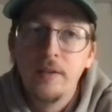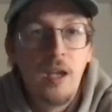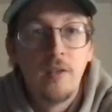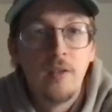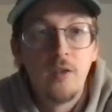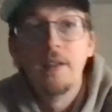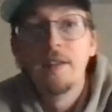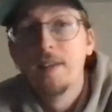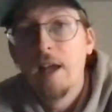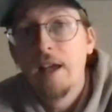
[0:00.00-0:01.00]
And so I
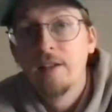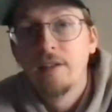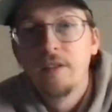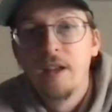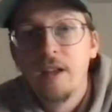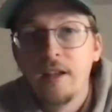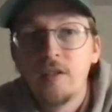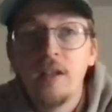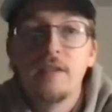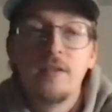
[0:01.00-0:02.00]
did that, and I
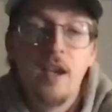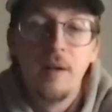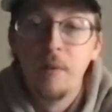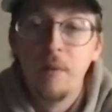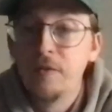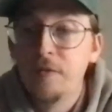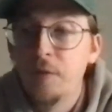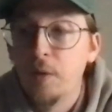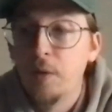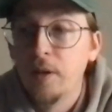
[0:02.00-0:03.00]
sent 10 a month
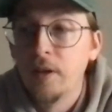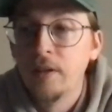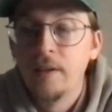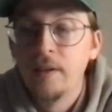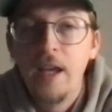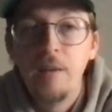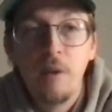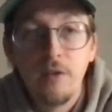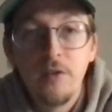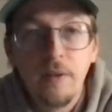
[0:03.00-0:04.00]
for 8 months.